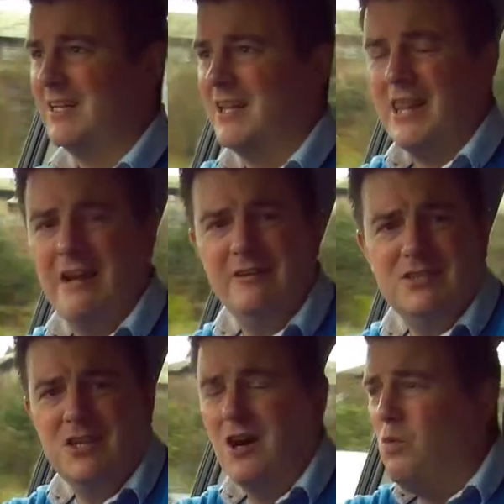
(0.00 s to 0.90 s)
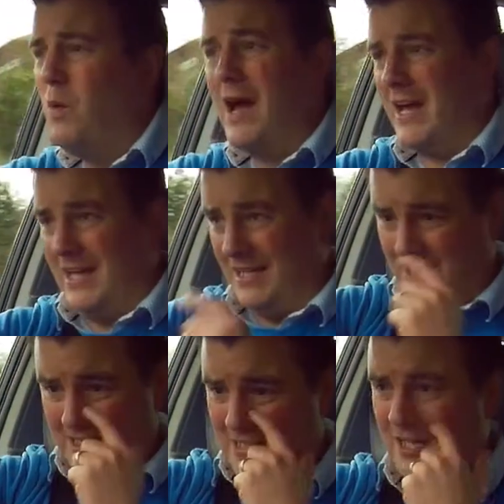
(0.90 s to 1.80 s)
There is no way
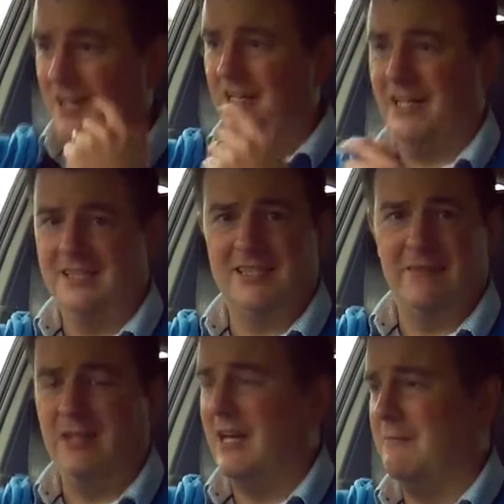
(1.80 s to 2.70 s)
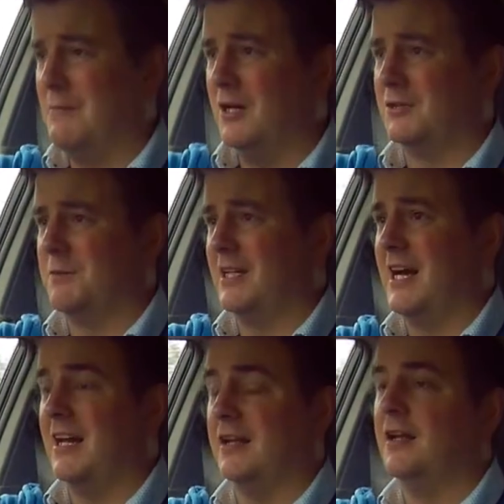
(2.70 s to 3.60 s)
this car gets 78 miles per
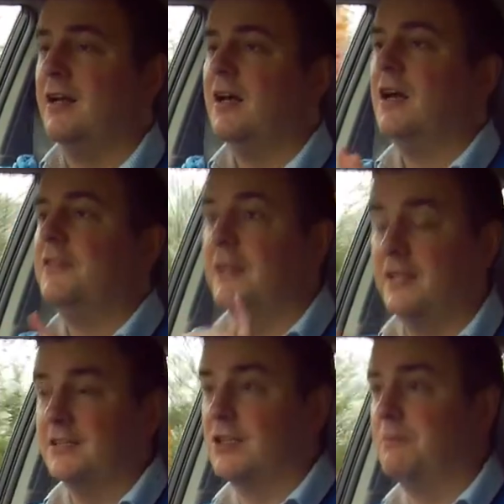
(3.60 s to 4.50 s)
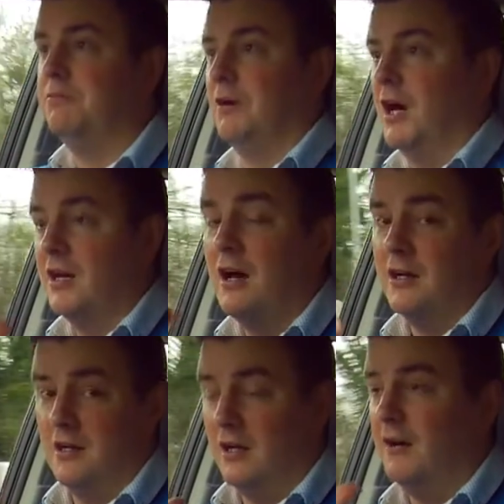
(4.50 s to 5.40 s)
gallon. Now there's a good, and
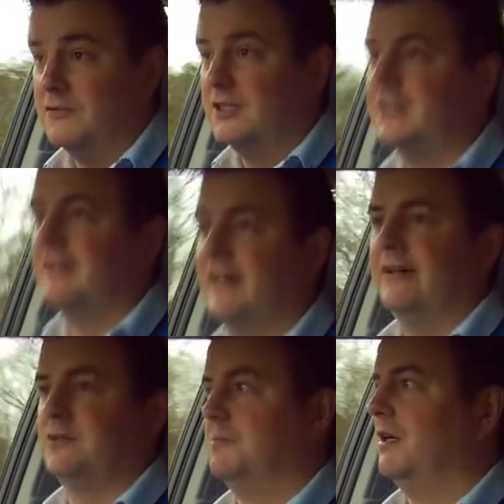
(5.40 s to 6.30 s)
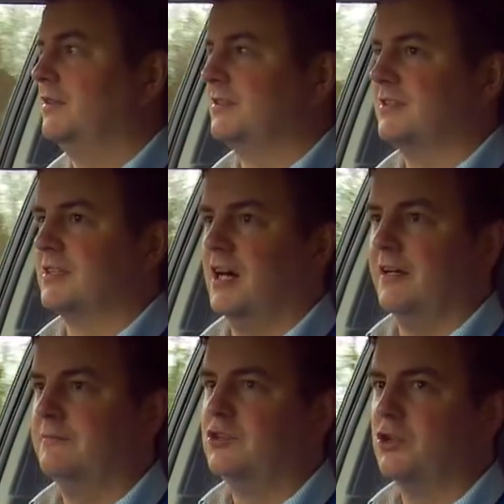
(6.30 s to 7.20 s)
I've done 10,000 miles in this car,
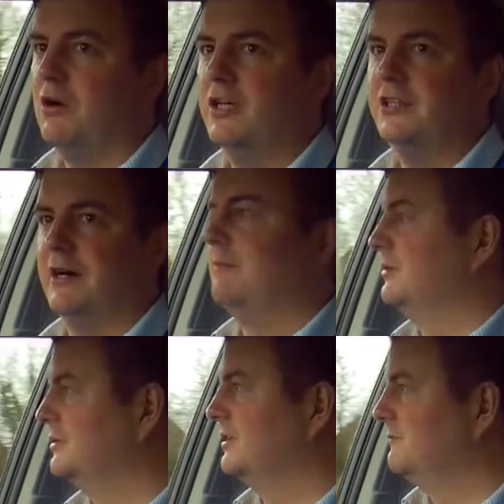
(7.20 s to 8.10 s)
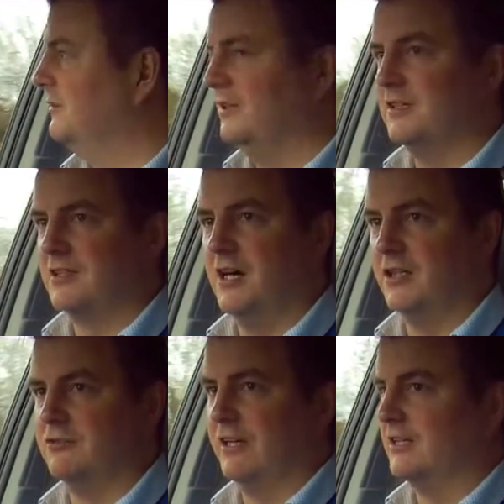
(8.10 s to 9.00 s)
so I know how much this car
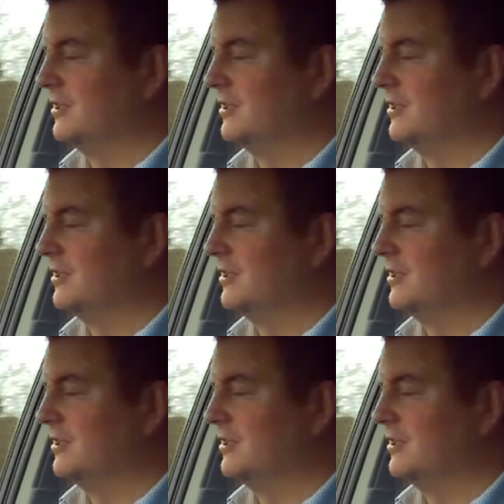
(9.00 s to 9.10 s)
drinks.